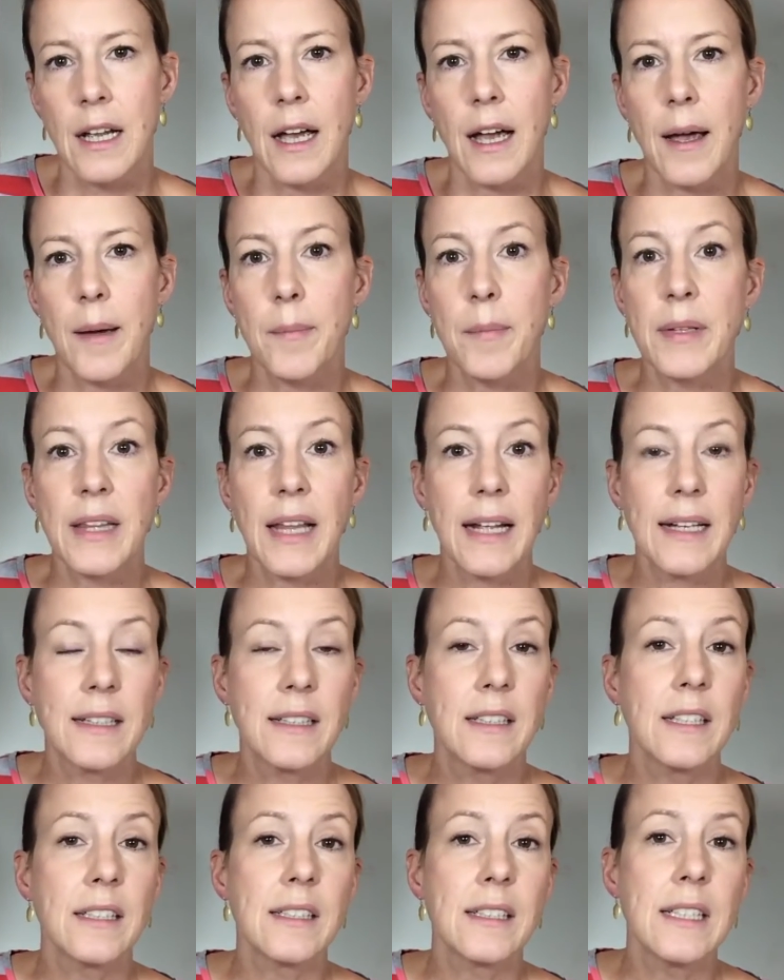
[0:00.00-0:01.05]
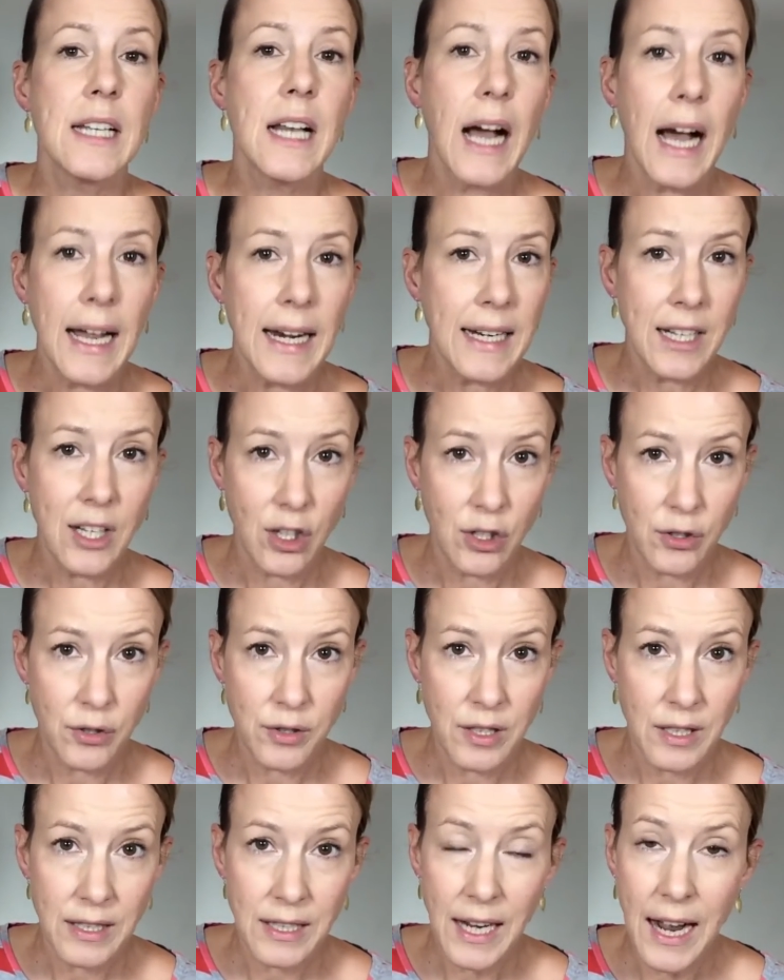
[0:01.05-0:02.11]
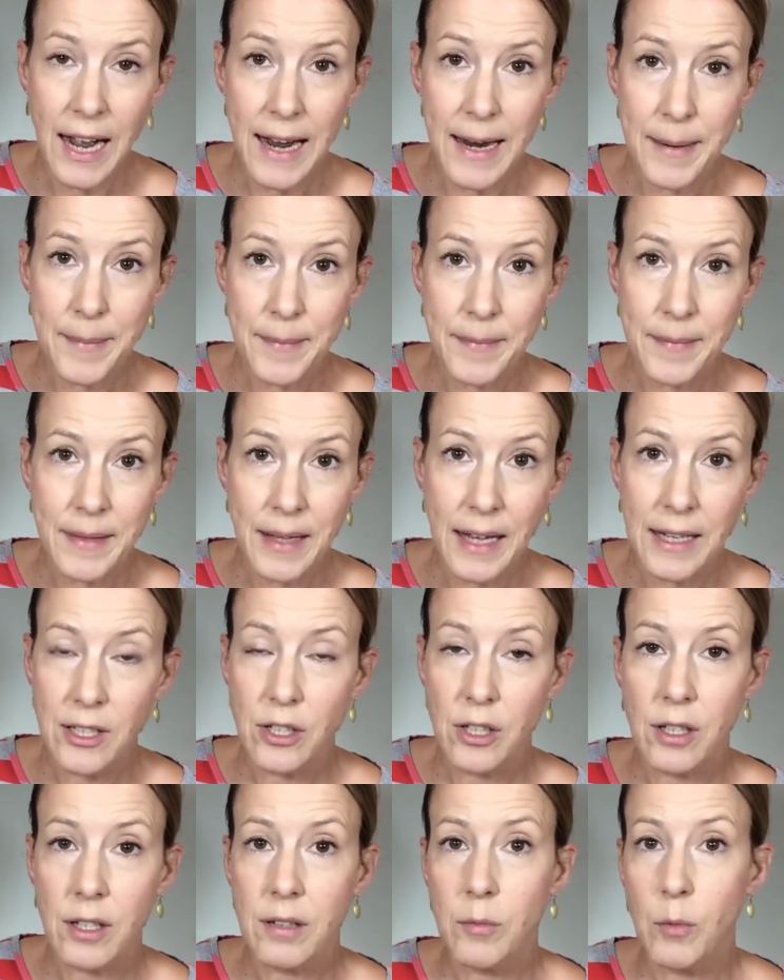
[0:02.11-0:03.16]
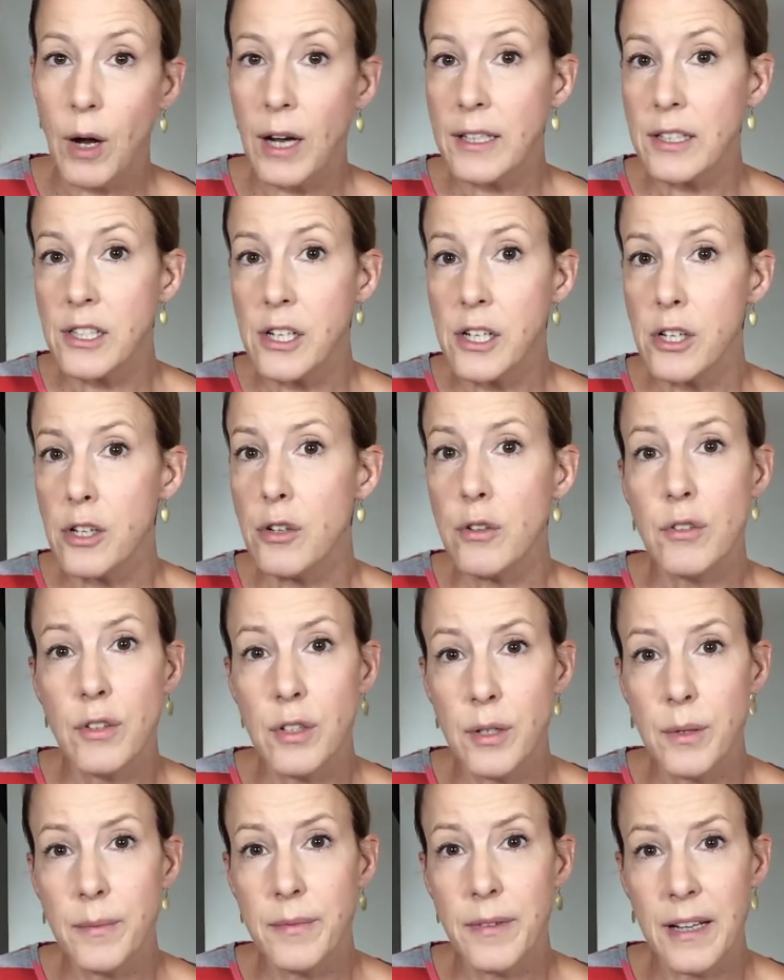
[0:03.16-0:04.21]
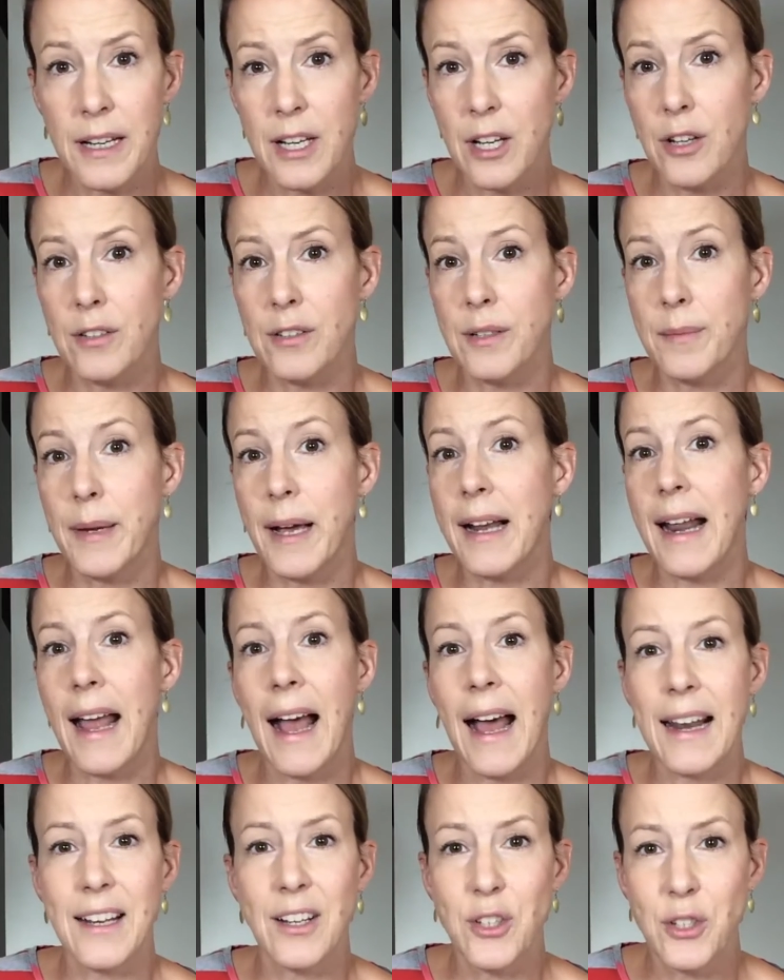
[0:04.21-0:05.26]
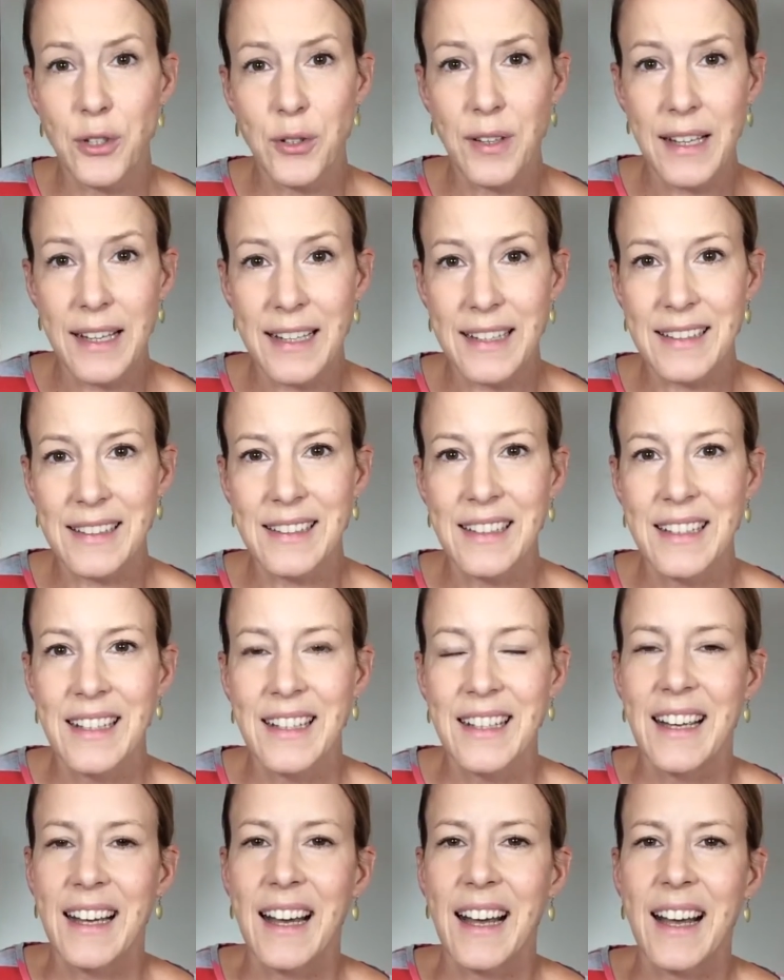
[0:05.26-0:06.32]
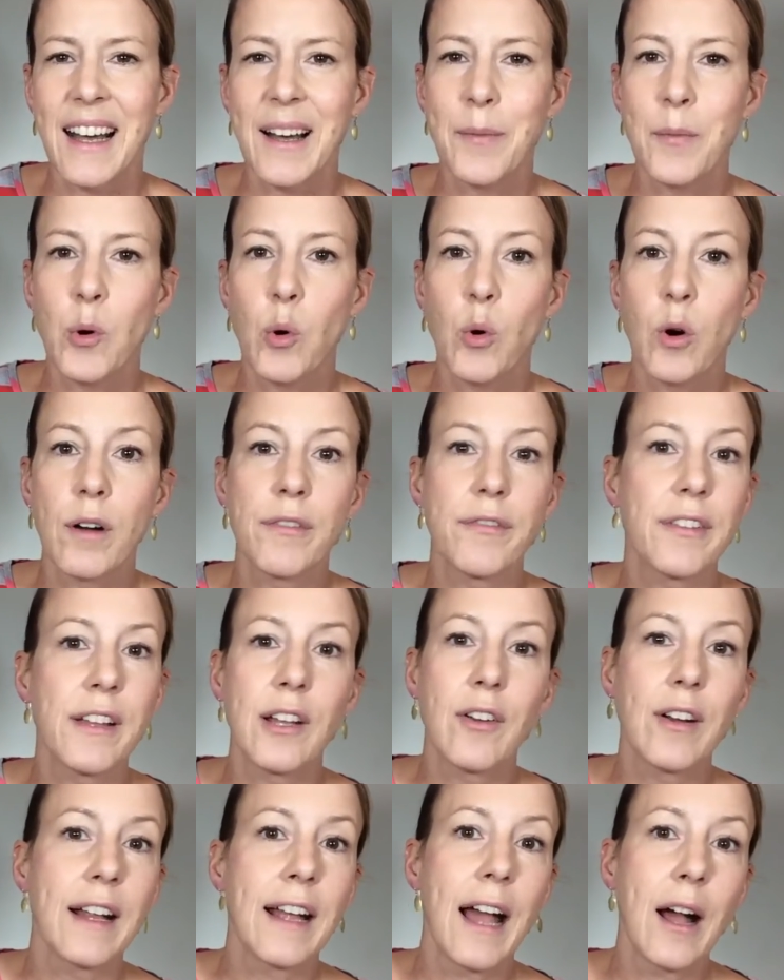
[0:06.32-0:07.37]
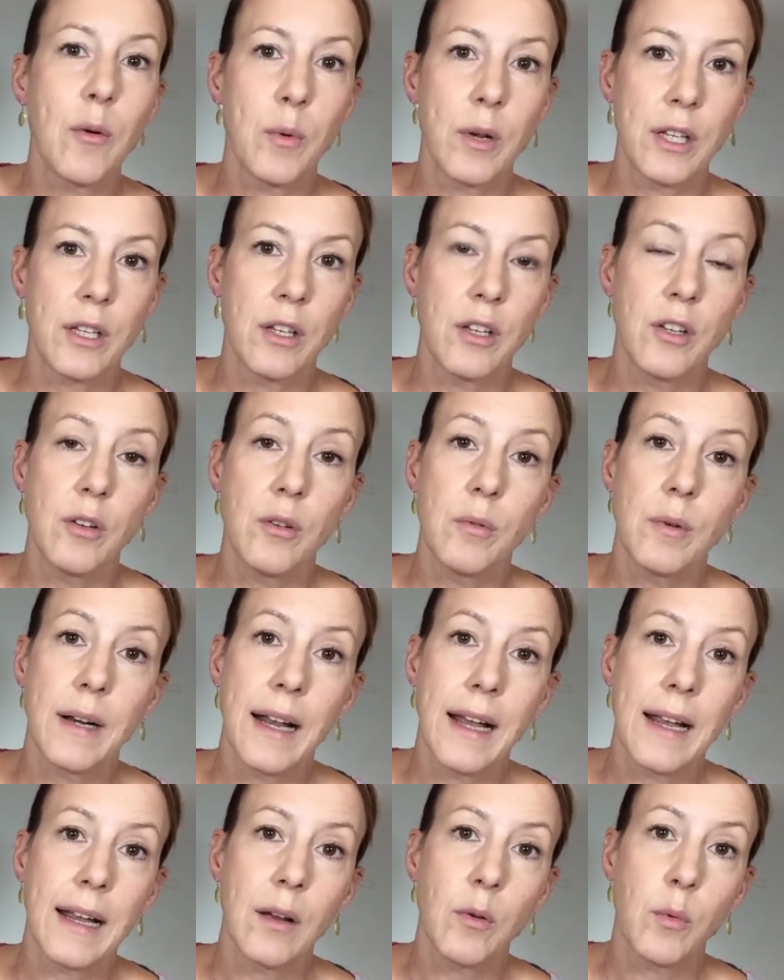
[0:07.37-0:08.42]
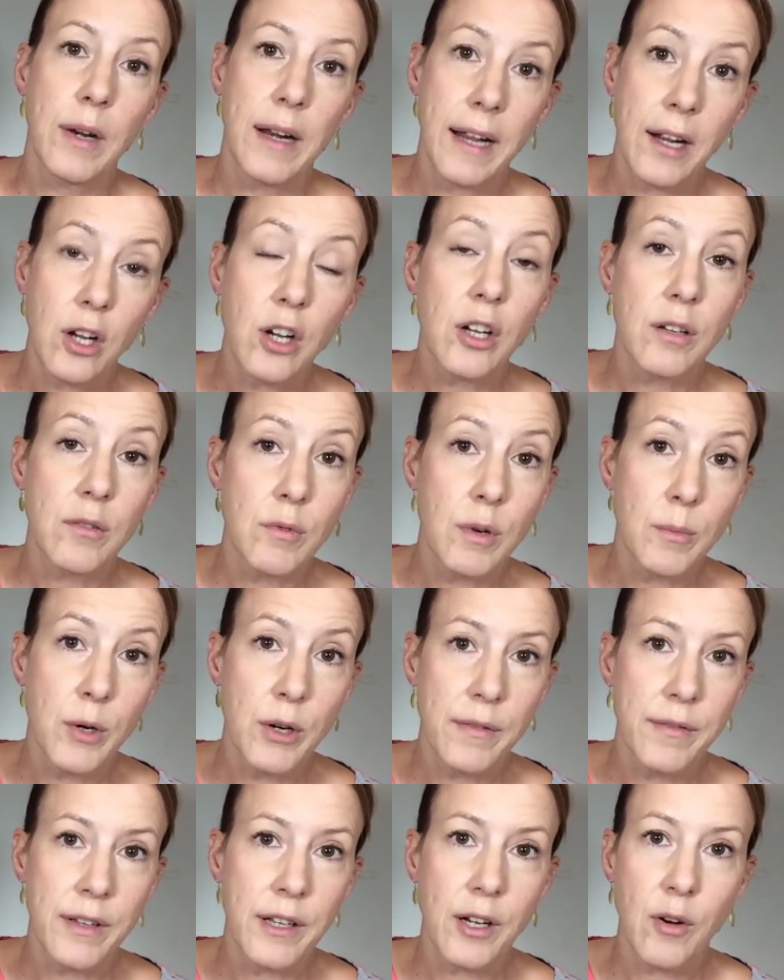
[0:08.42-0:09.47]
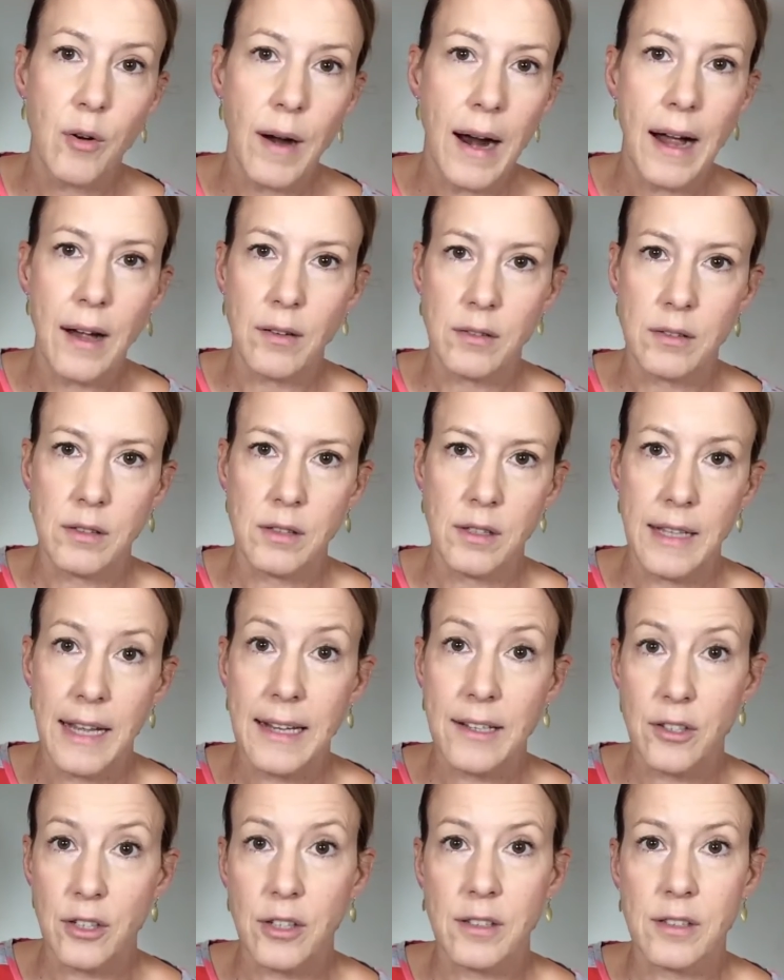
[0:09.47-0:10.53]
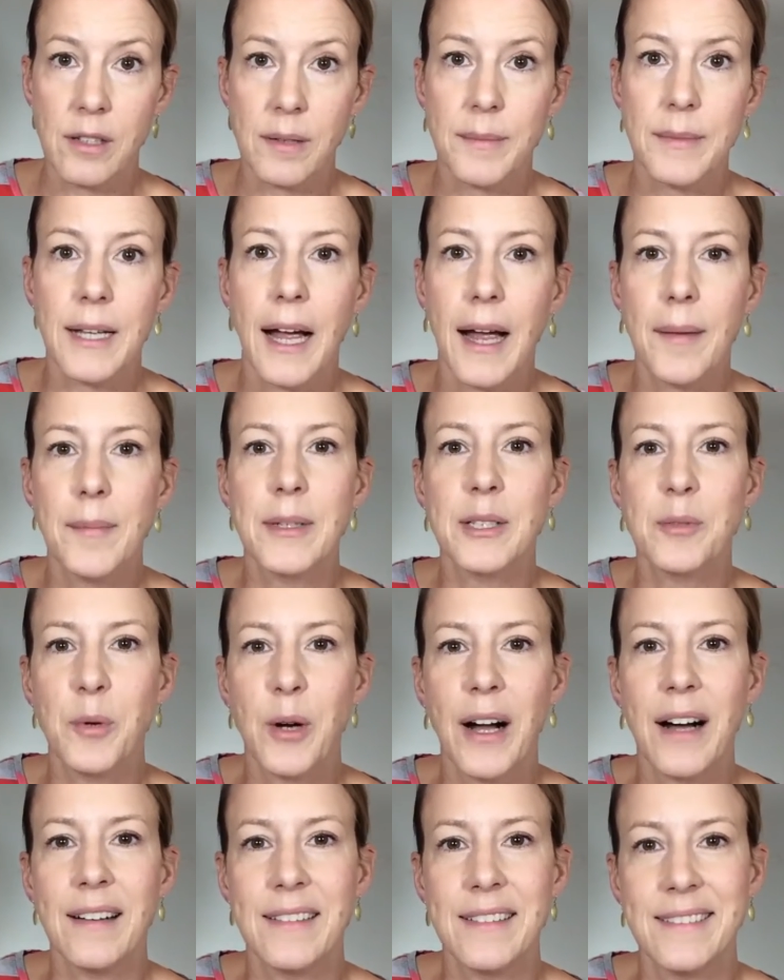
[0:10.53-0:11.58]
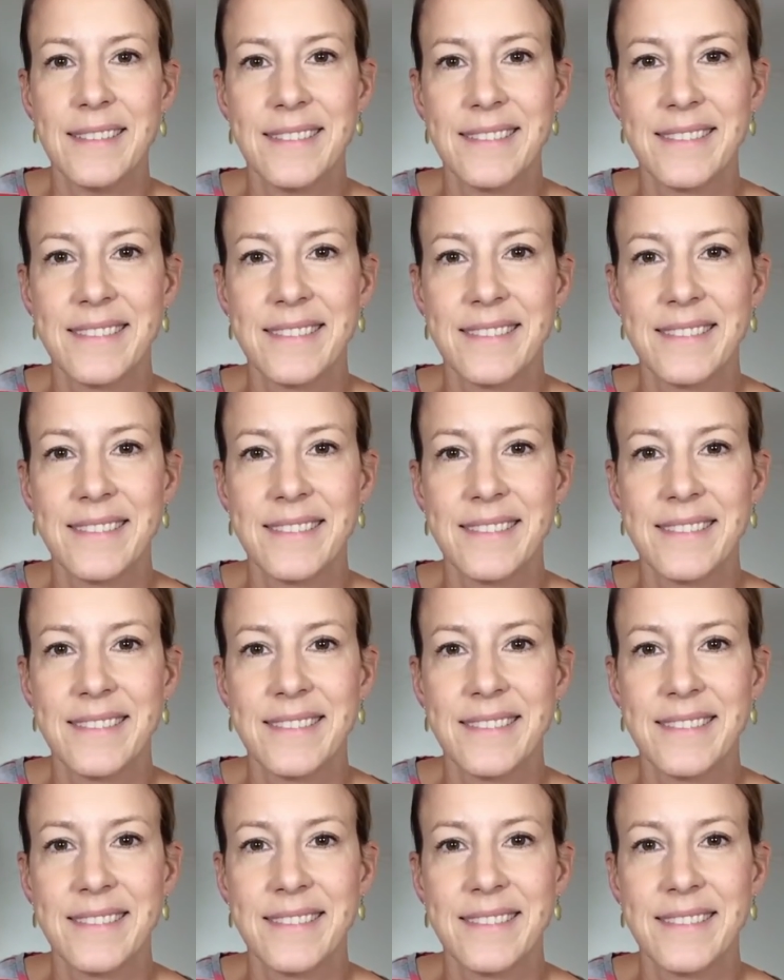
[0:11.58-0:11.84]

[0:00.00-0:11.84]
But that does not include the time I took watching YouTube videos about how to do this, or figuring out what to do when I couldn't remove the grout. So that took some time as well.